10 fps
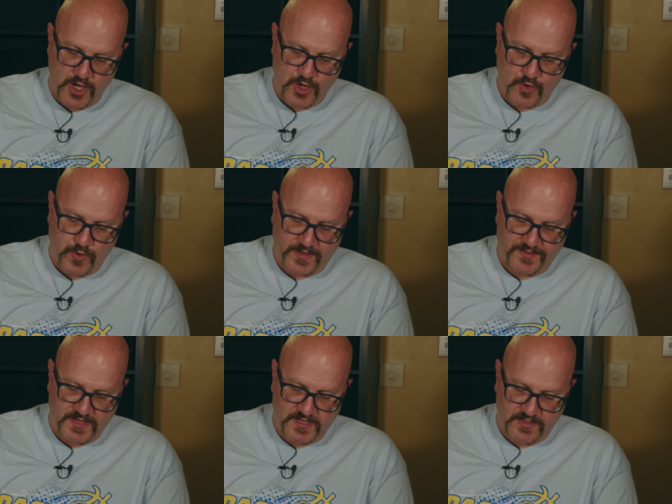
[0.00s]
Quick
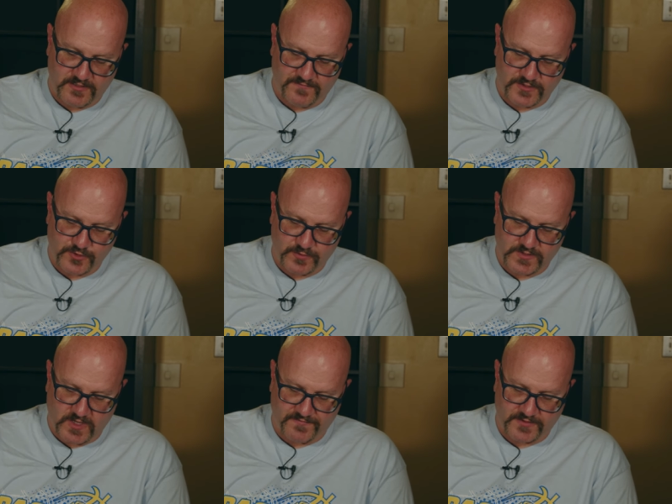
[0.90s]
thinking individuals
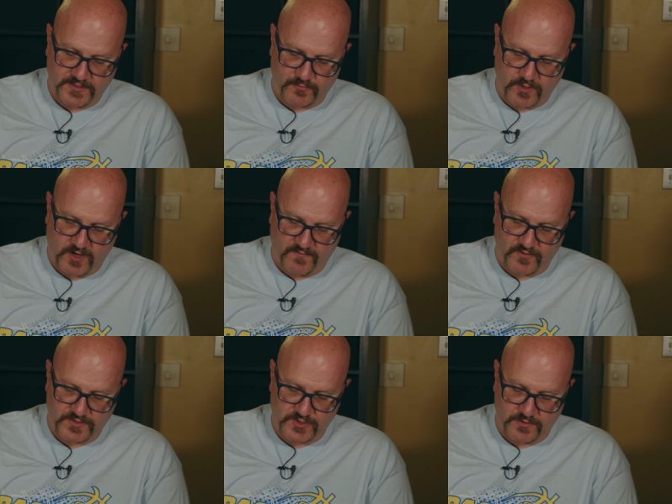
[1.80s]
often can
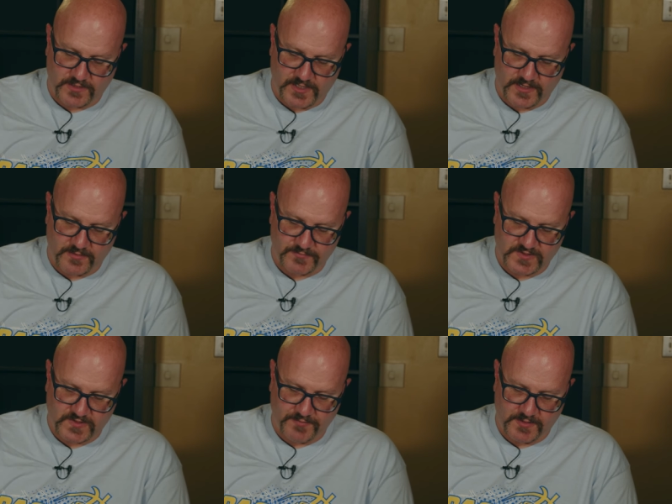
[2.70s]
recover a stolen item
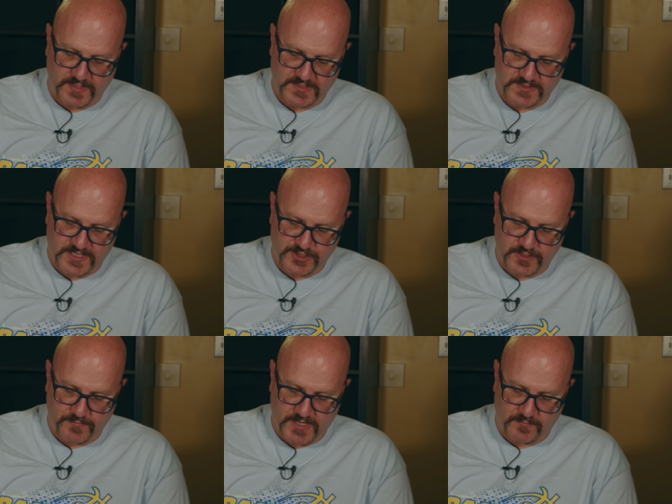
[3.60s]
simply by snatching
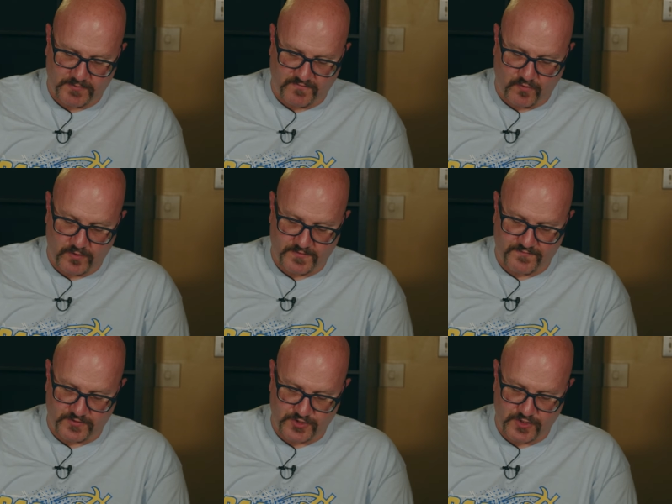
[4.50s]
it back before the
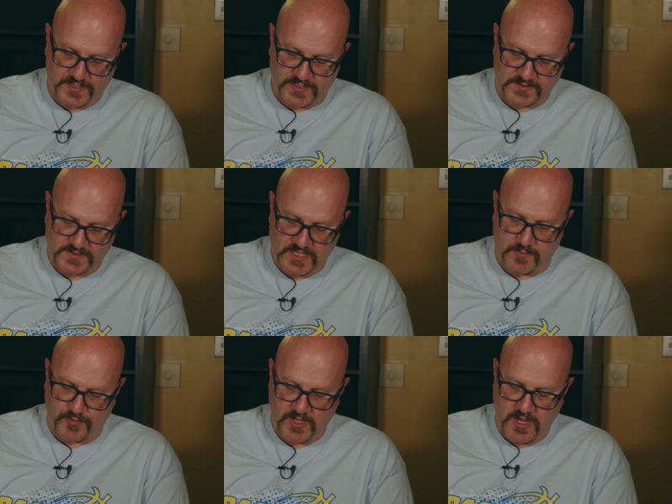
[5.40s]
filcher can escape.